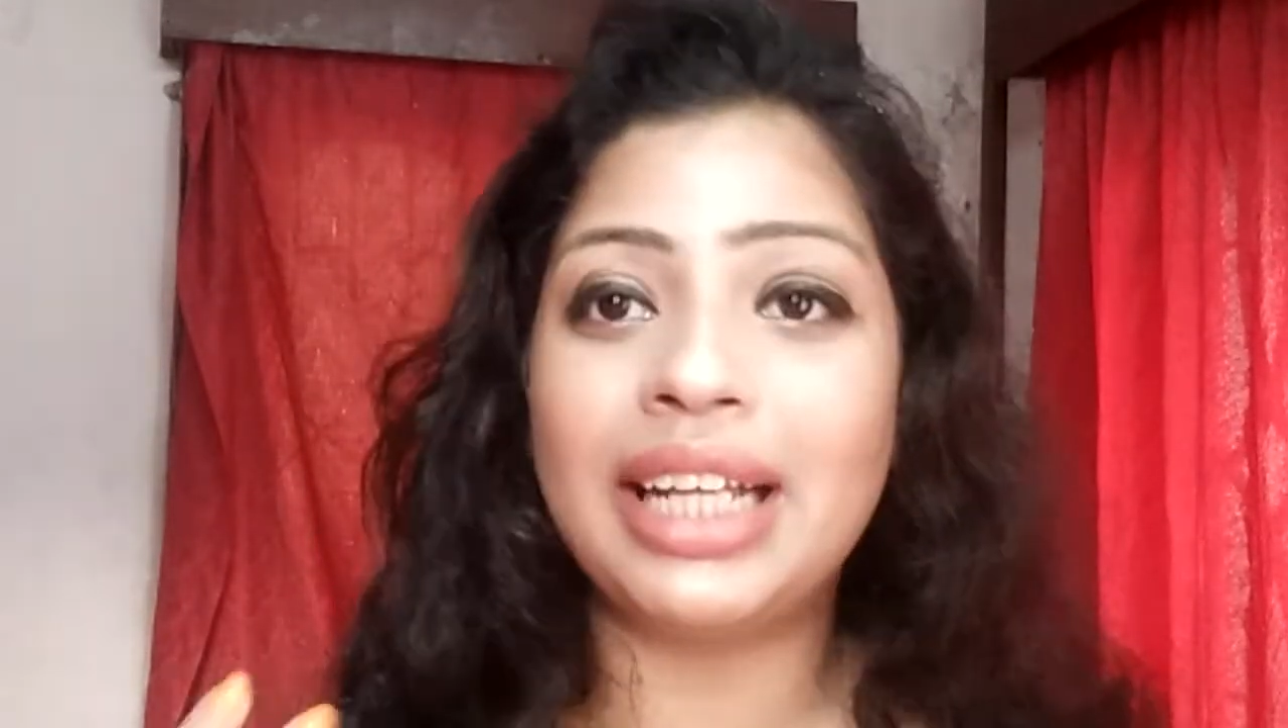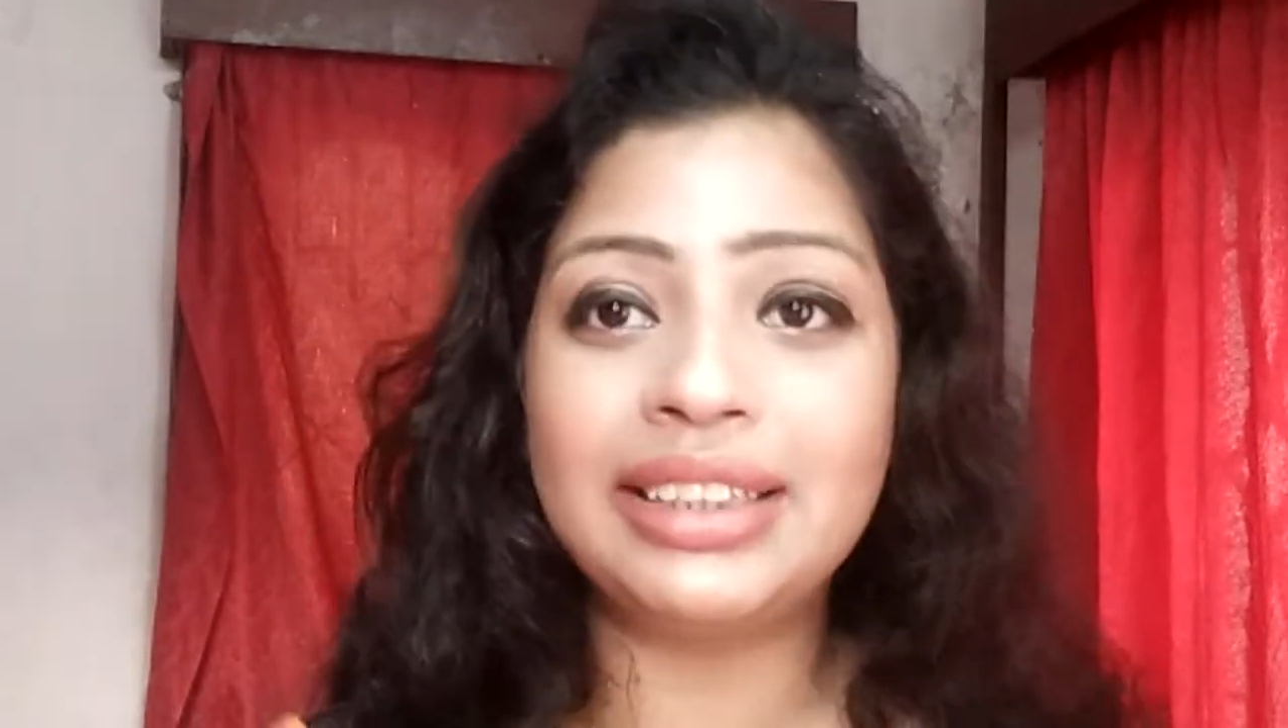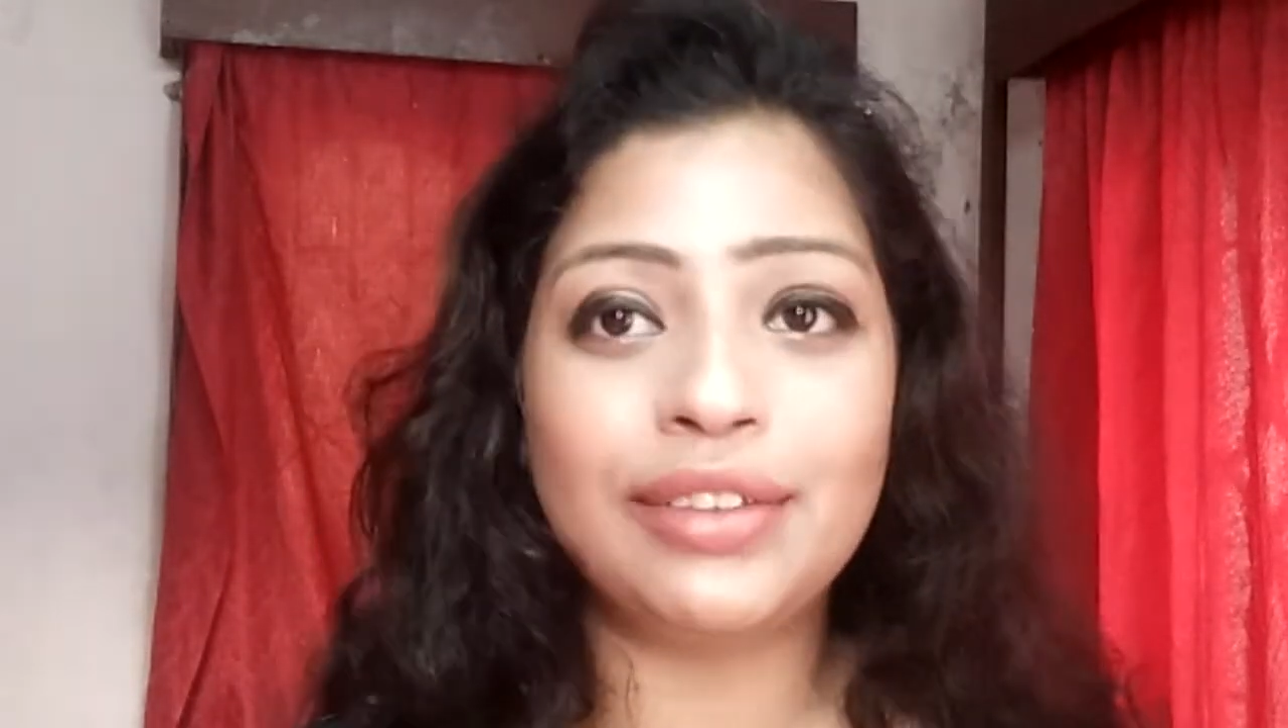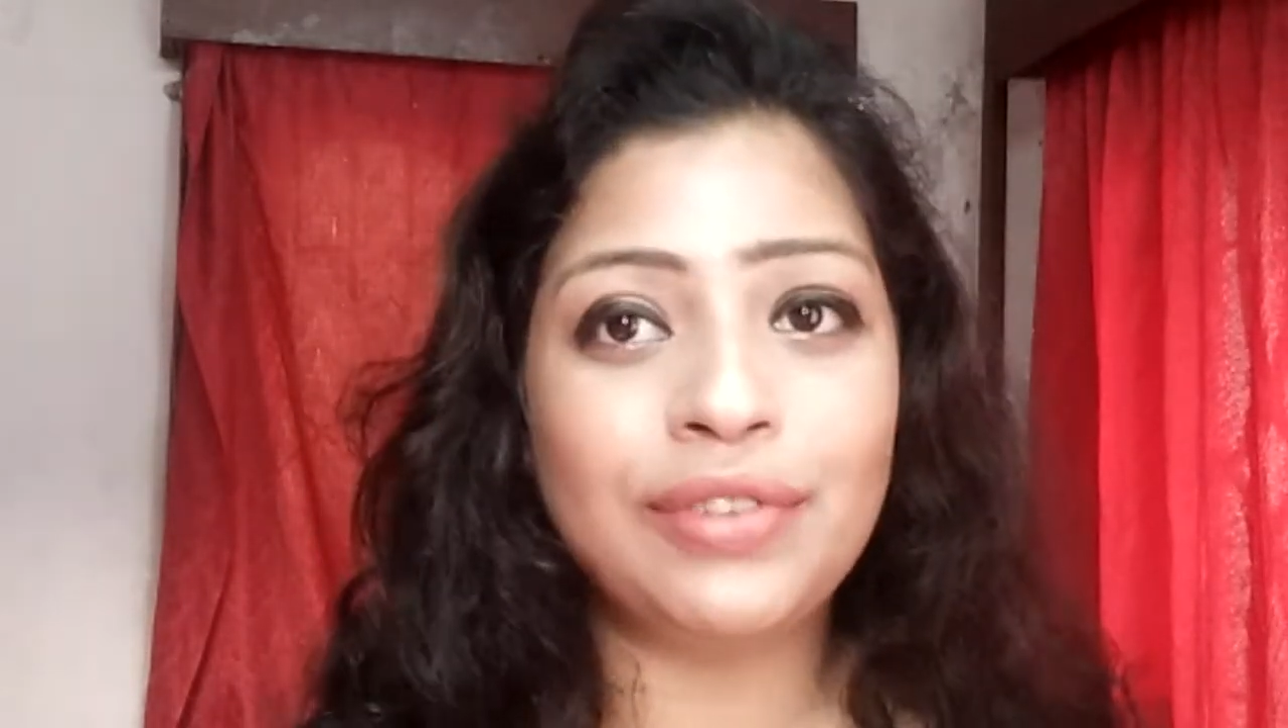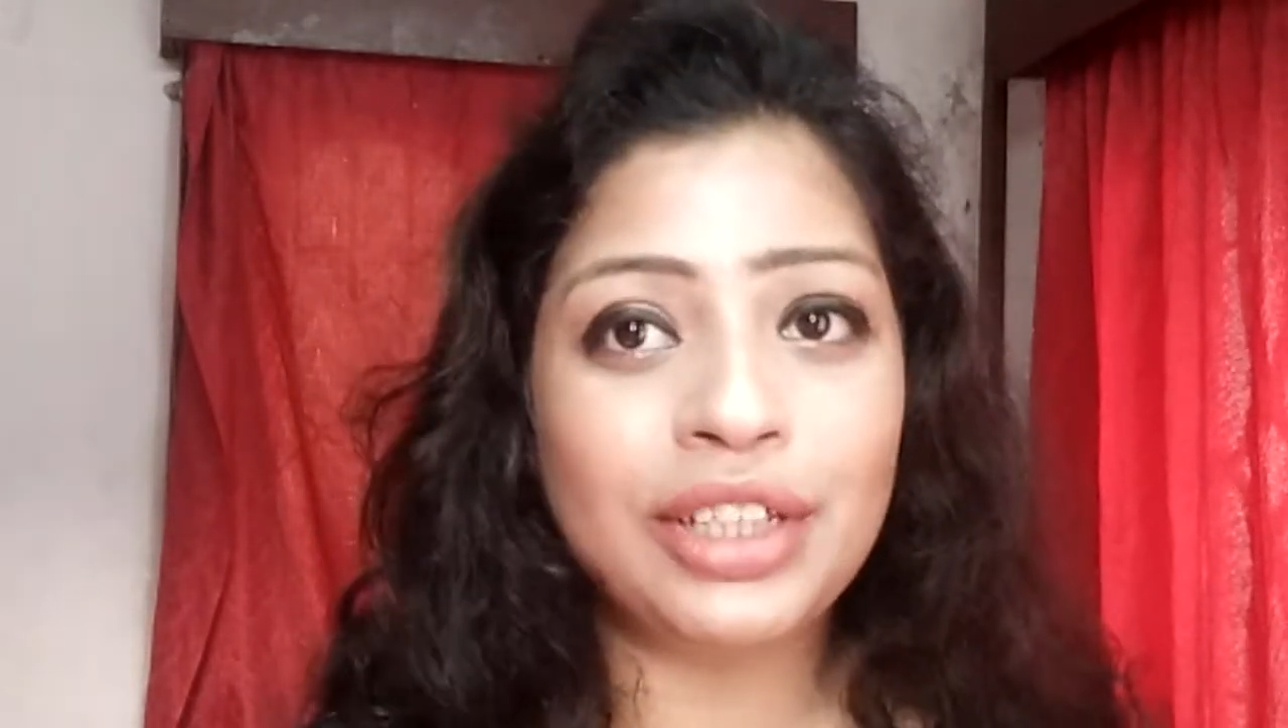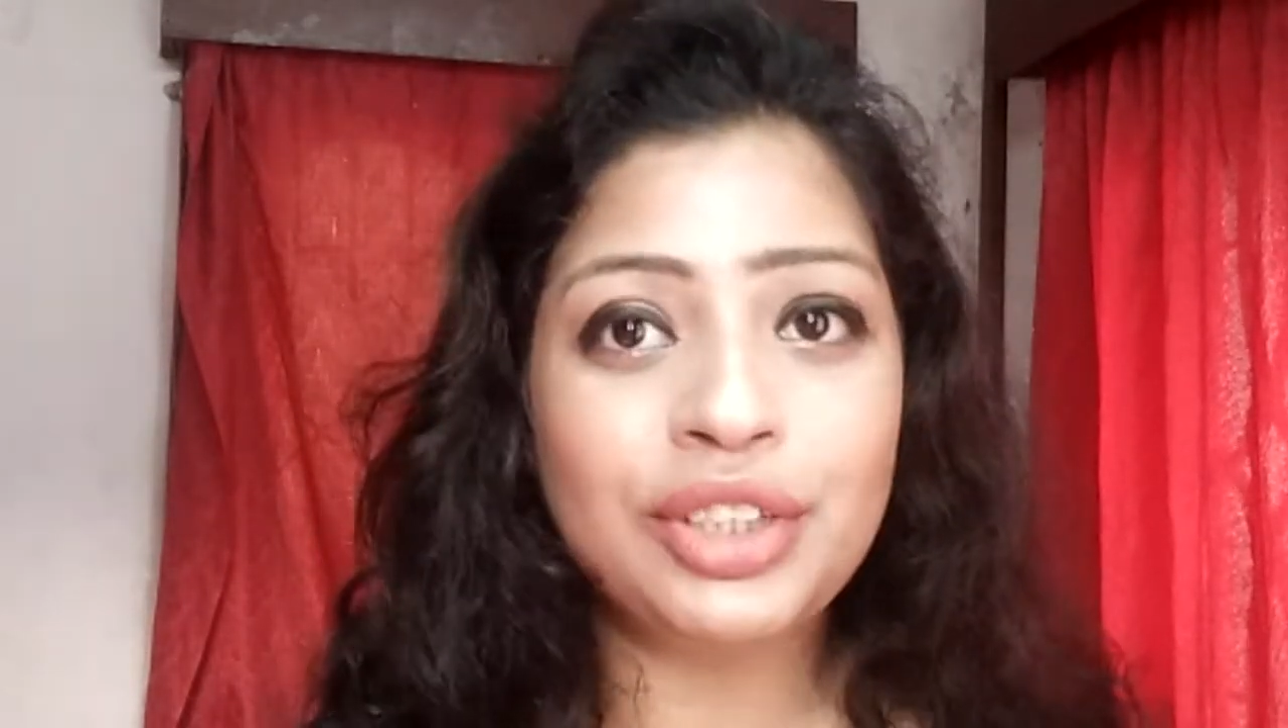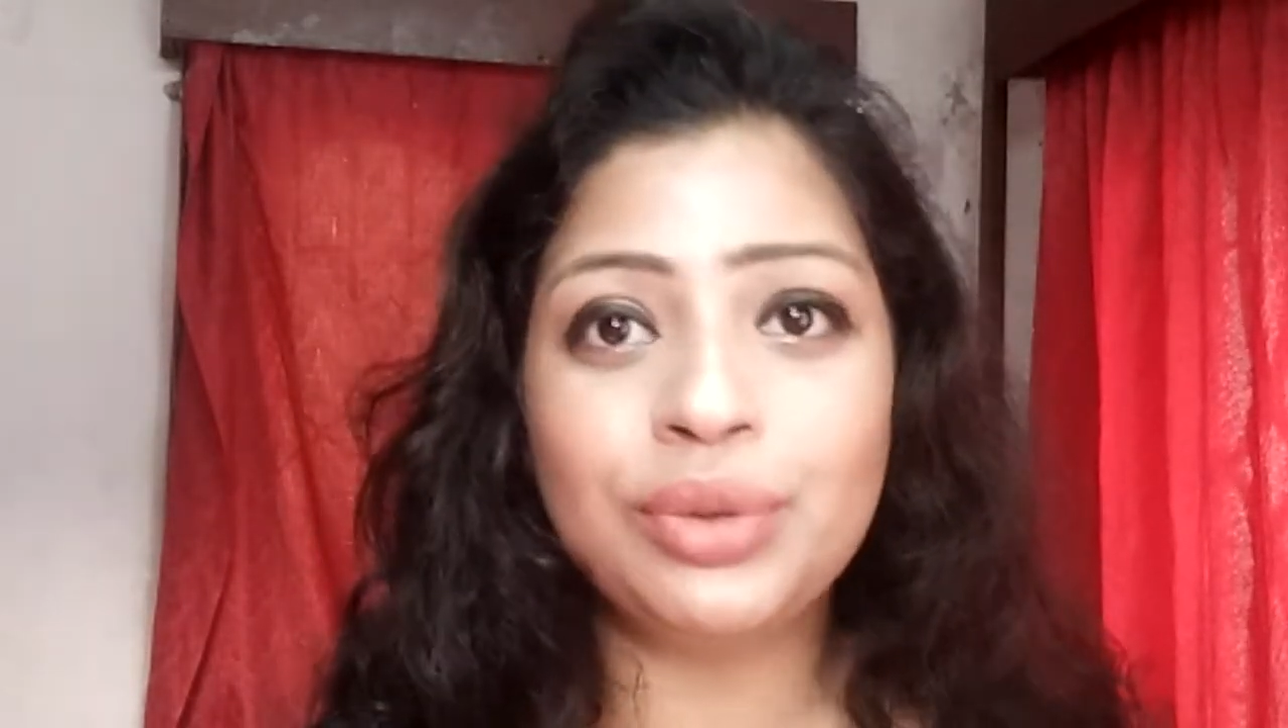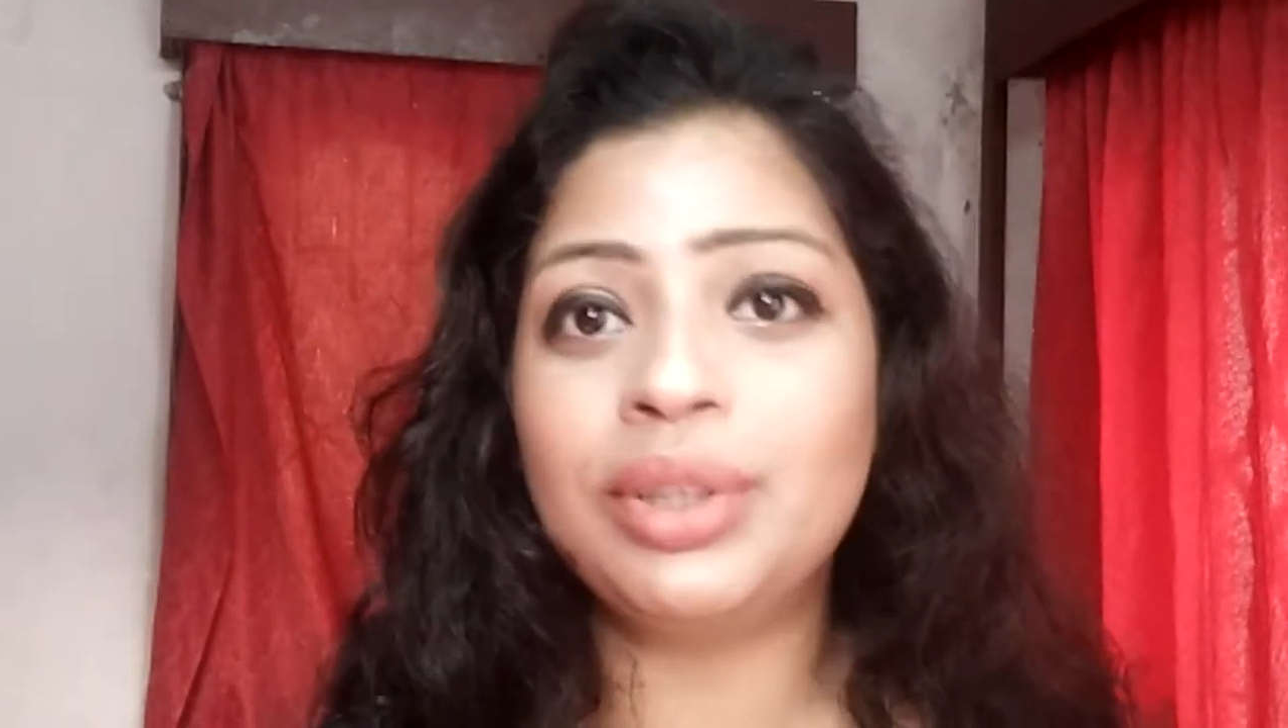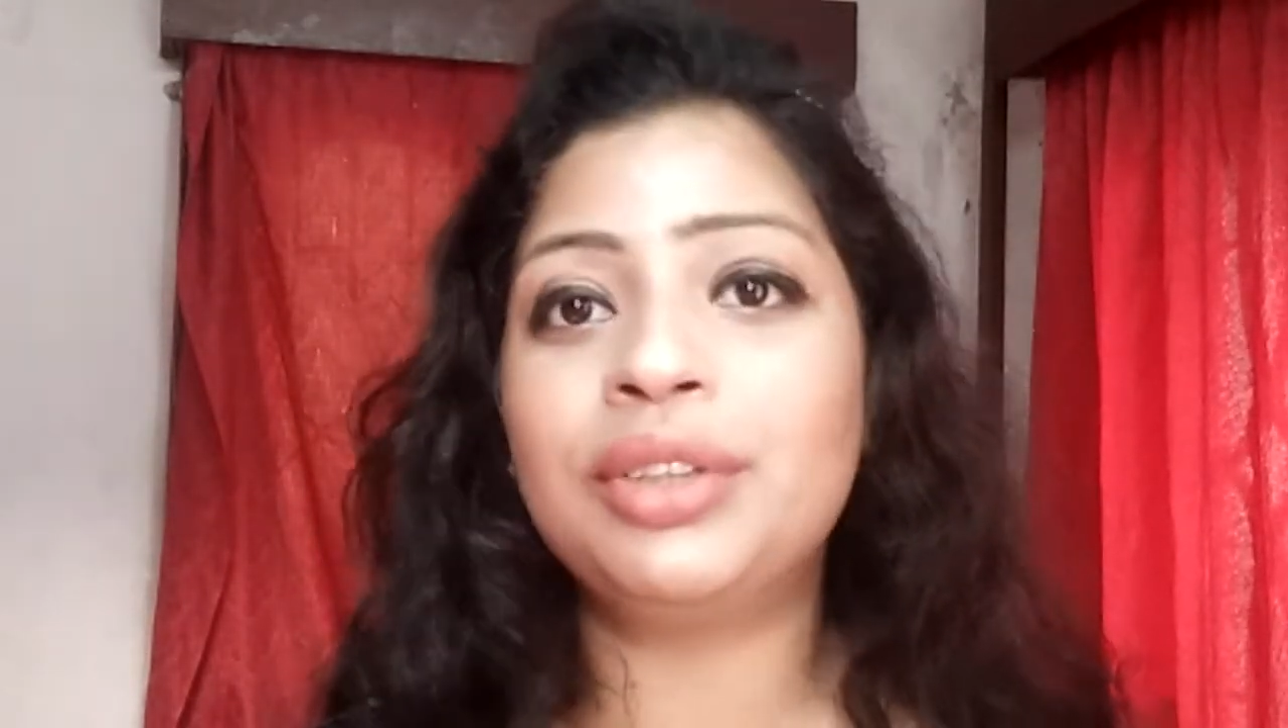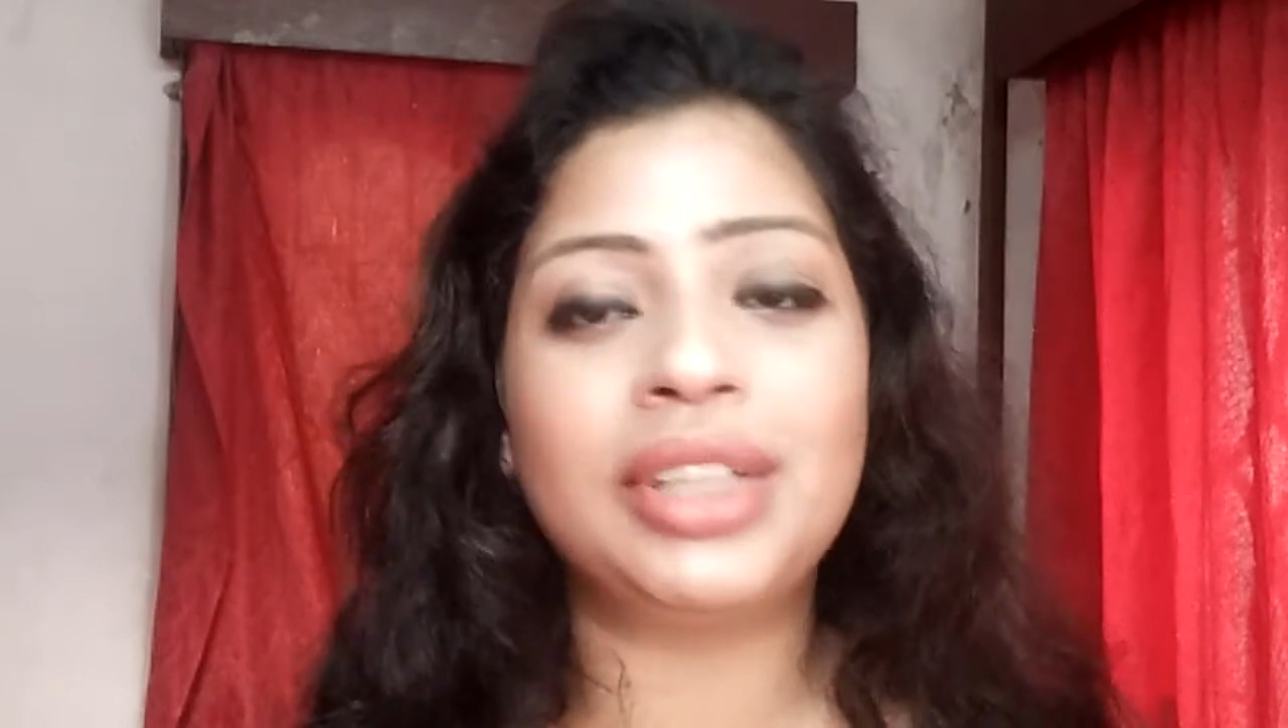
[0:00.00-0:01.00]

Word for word: that's the first rule